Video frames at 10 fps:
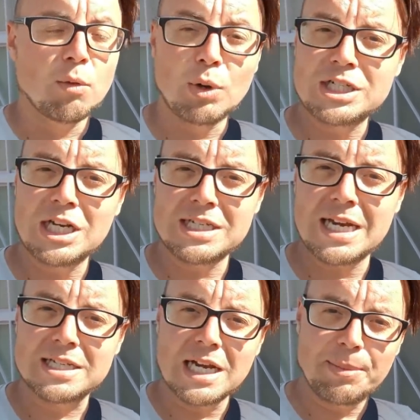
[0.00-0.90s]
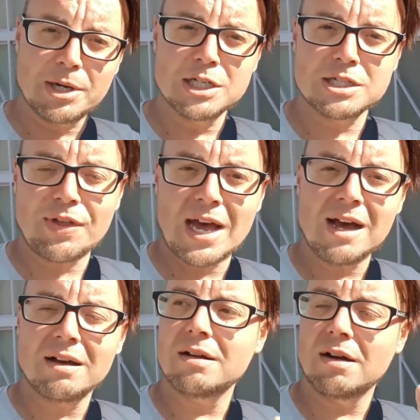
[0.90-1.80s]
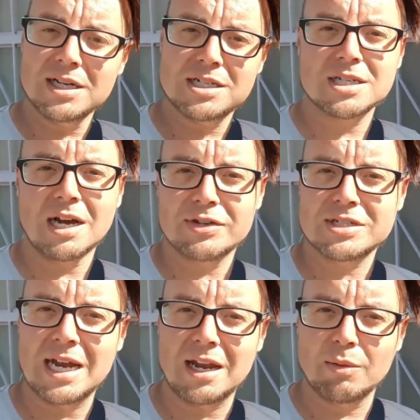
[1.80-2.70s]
which he did, and because of that, I discovered San